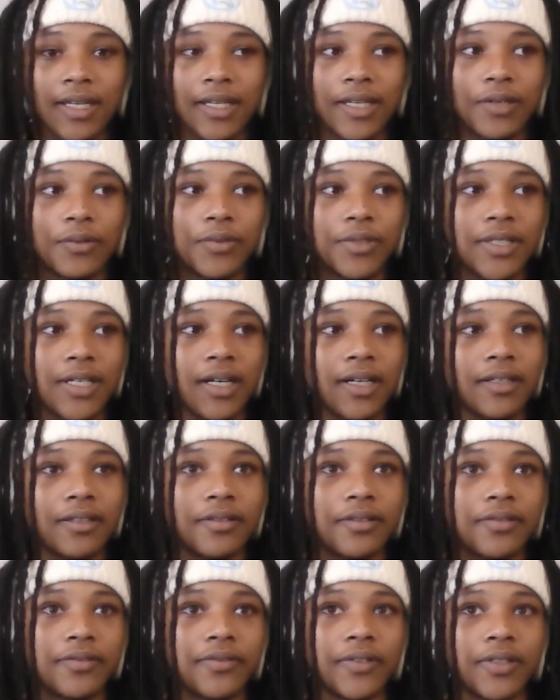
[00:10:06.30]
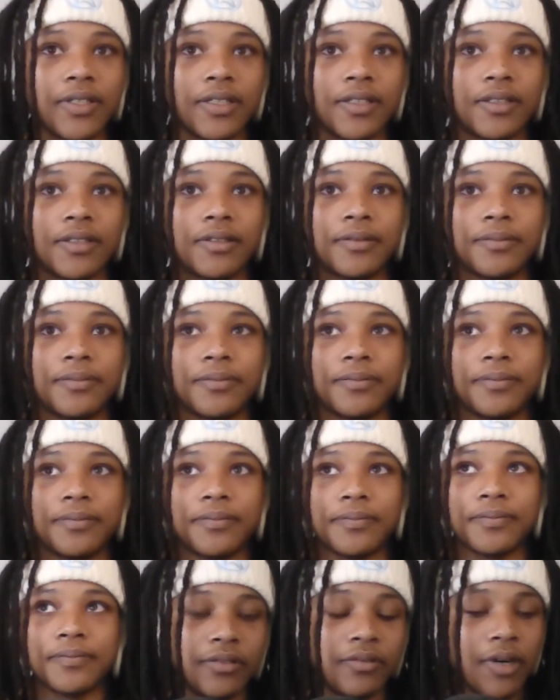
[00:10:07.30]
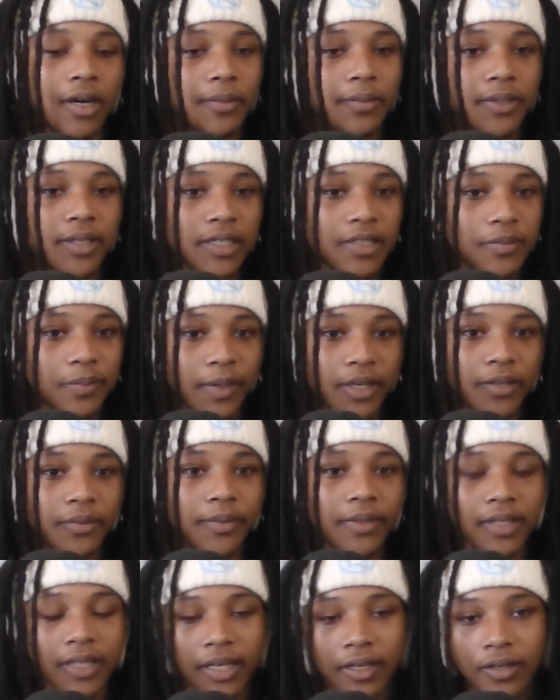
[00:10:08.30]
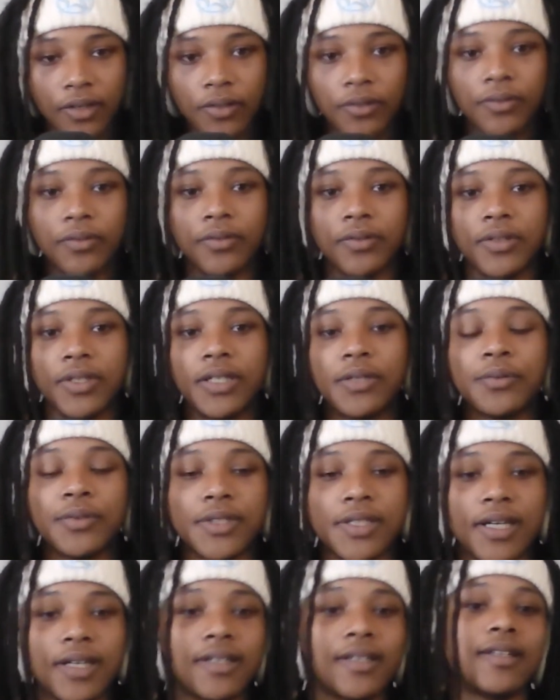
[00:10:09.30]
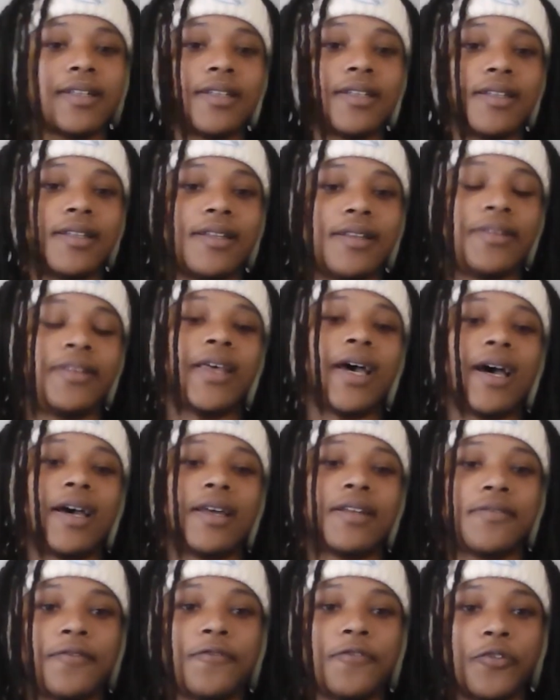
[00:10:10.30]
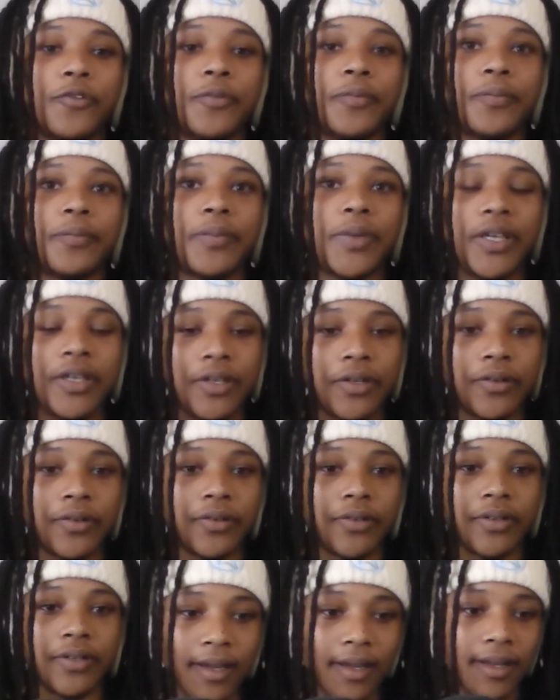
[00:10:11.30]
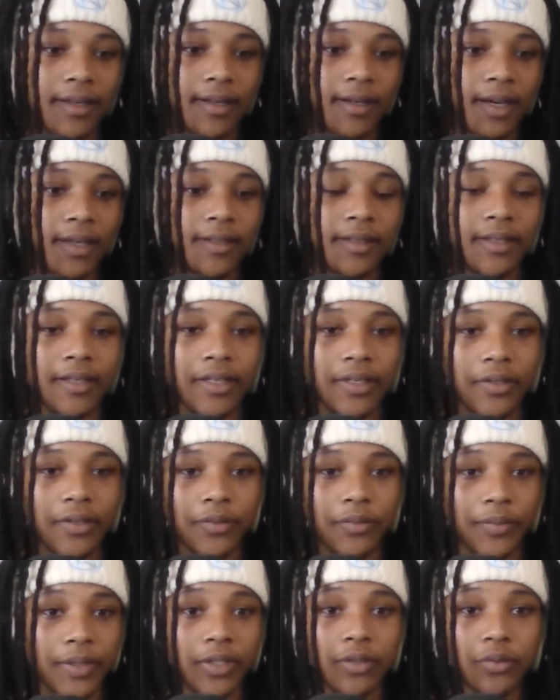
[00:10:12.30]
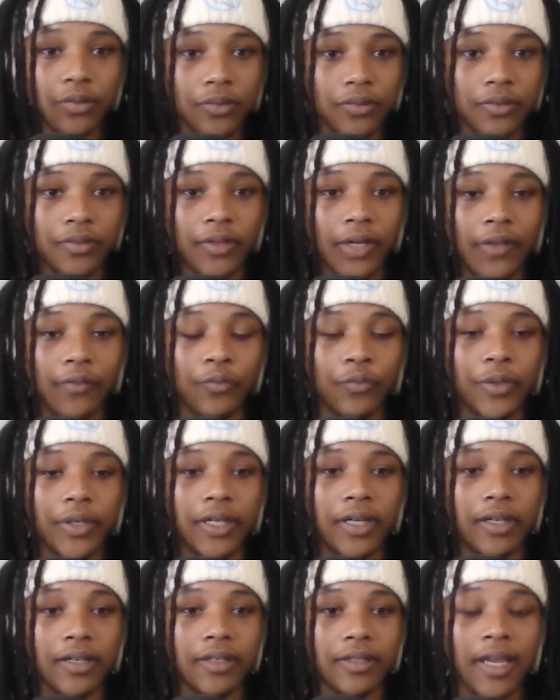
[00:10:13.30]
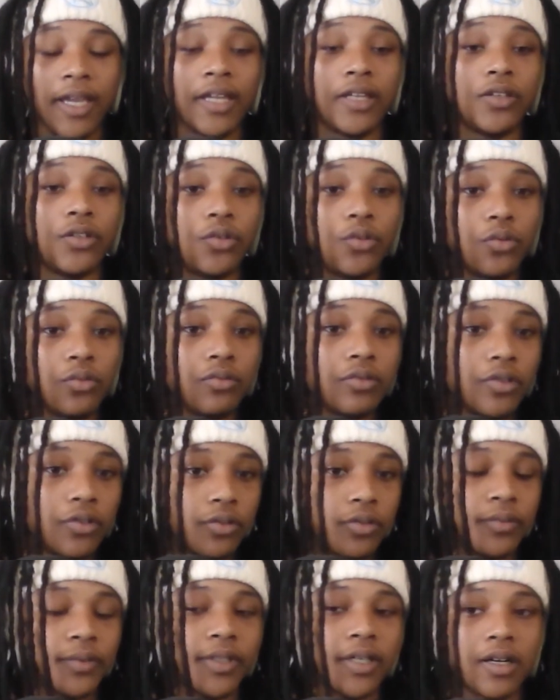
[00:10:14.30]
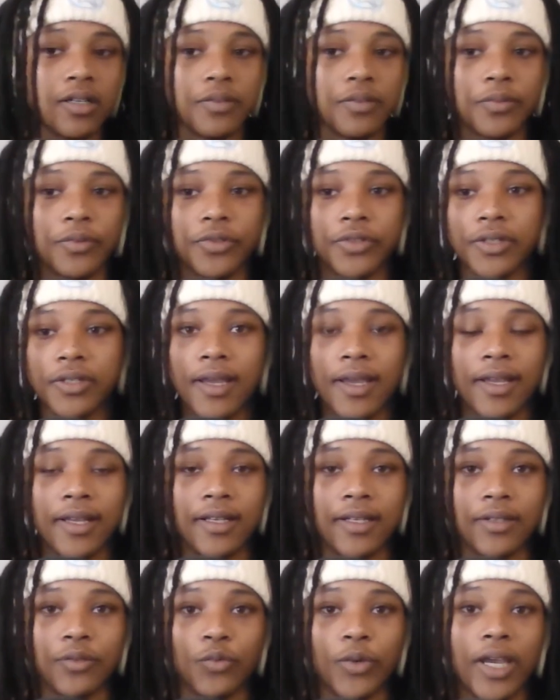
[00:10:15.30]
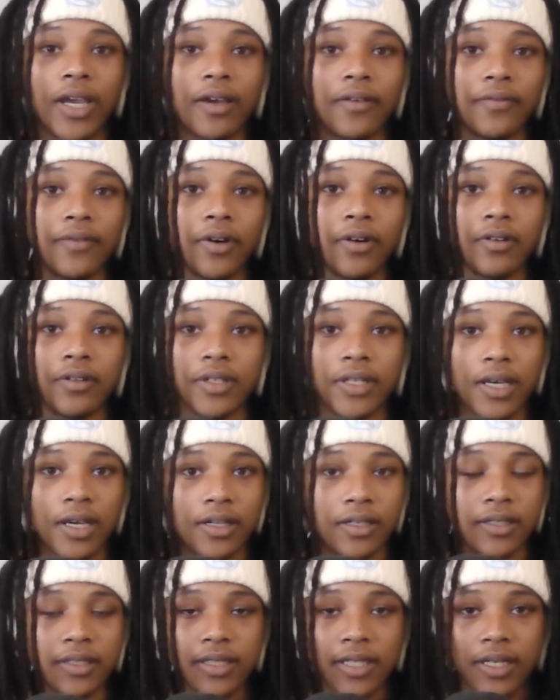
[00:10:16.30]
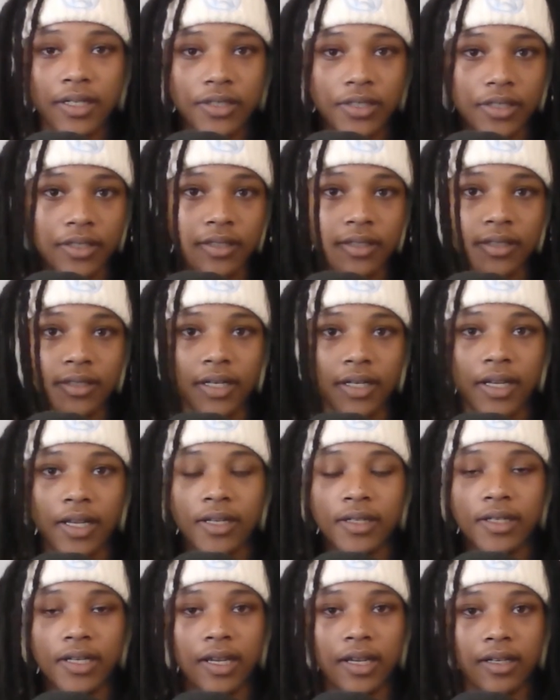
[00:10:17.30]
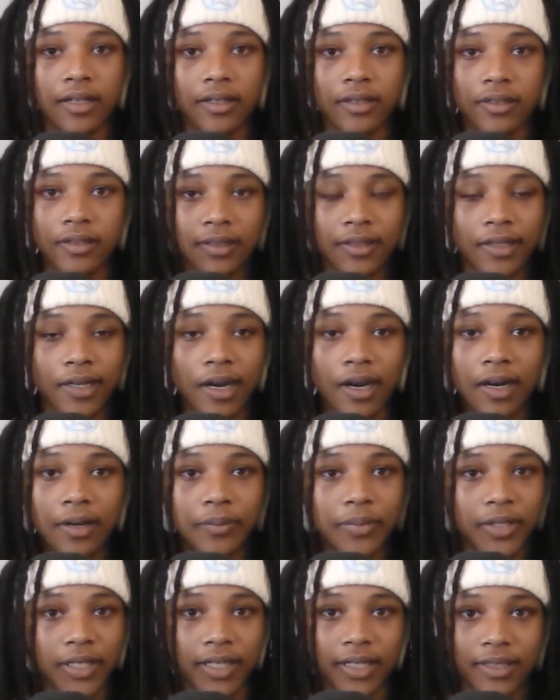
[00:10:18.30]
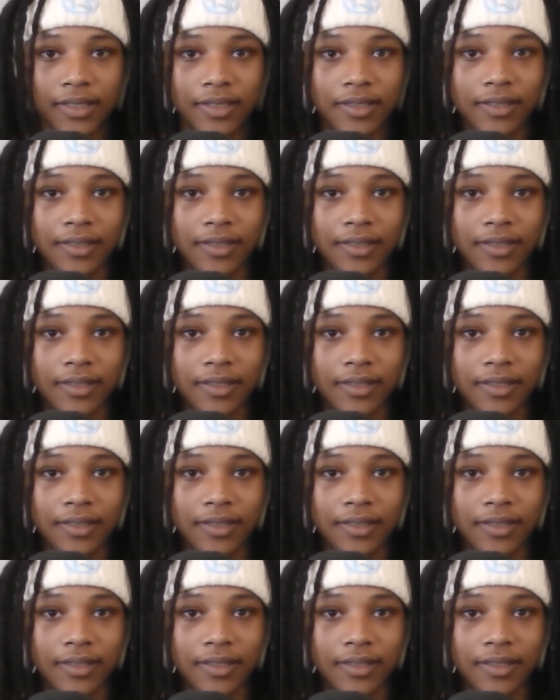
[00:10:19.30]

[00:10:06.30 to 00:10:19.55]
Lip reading: He was kind of the Robert that Spider-Man let go. He was kind of that for Peter. And I think it would be cool if we get a new Norman Osborn and we have all that contention and that complex